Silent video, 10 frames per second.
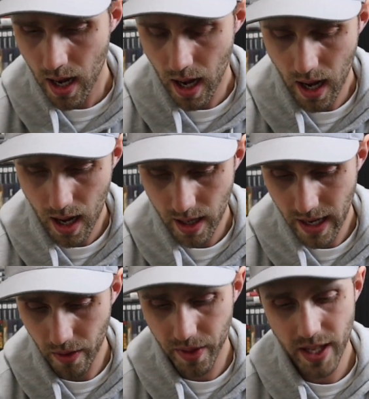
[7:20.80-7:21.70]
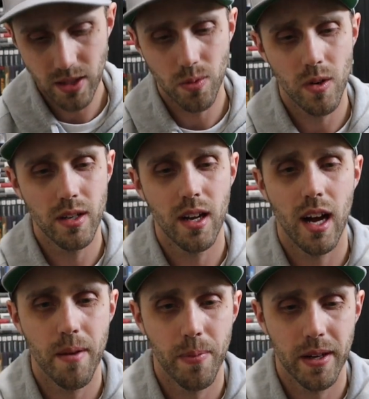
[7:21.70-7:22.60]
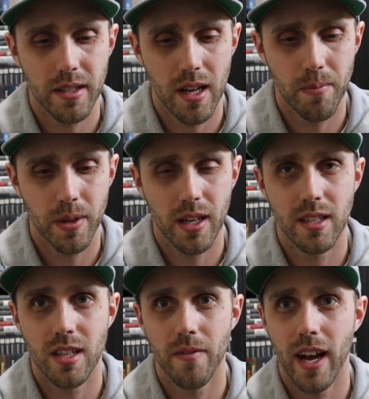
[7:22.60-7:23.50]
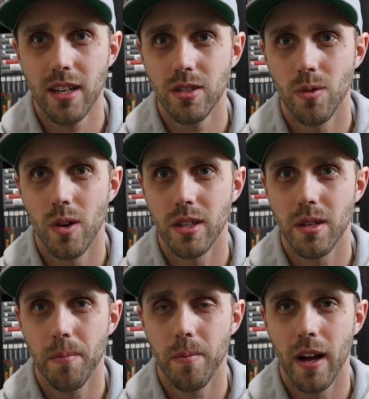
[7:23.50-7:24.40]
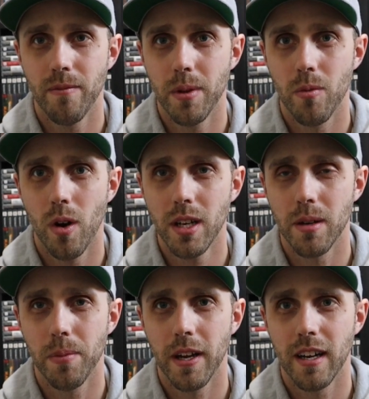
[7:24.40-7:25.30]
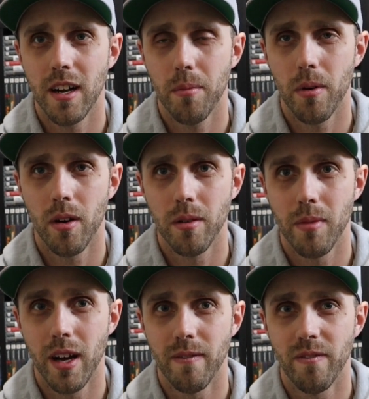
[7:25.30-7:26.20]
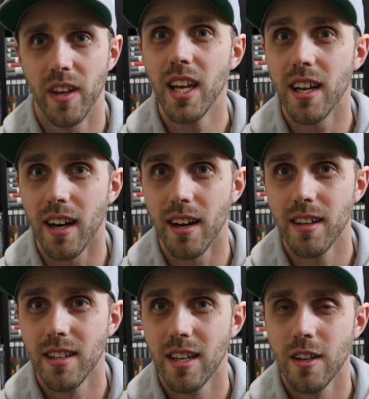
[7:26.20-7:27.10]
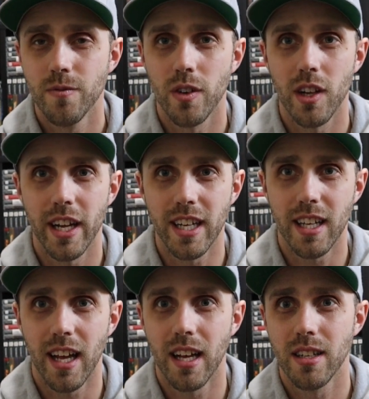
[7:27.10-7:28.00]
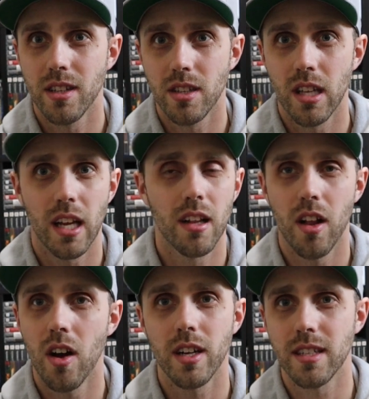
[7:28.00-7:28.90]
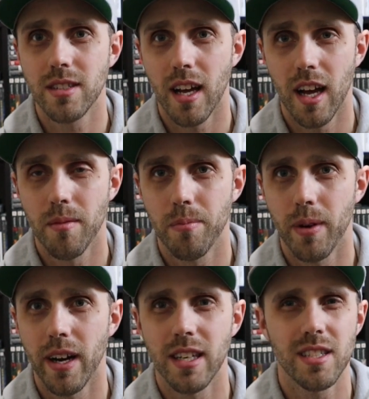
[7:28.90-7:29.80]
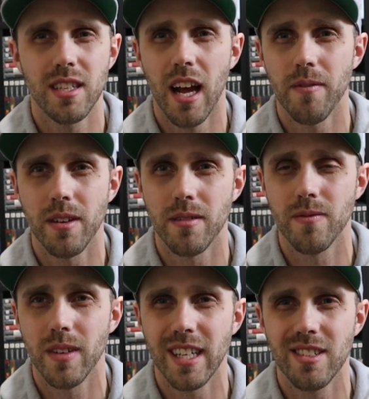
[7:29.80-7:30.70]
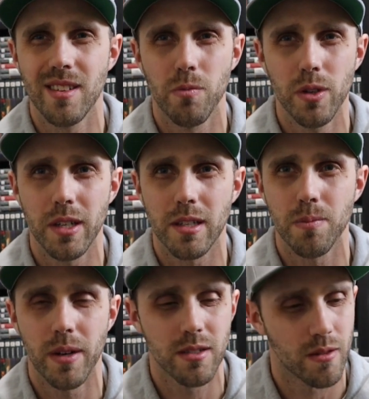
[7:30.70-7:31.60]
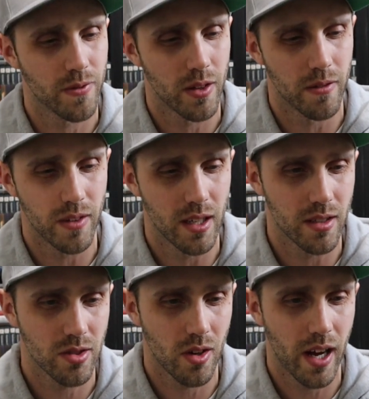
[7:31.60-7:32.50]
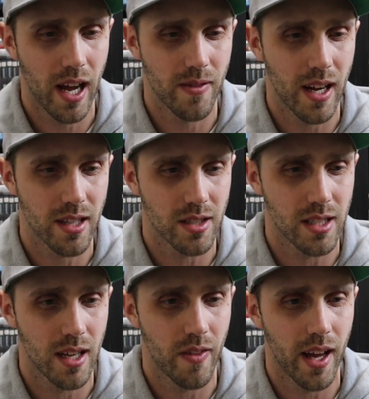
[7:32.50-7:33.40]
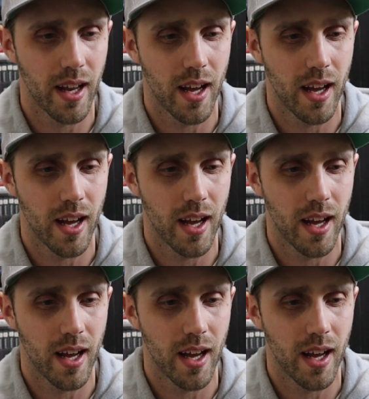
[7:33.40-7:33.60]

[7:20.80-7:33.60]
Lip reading: Now this one I picked up because I've been wanting to pick it up on my Vita for like the longest time, but I just haven't. It's really expensive for the Vita, so I haven't actually done that.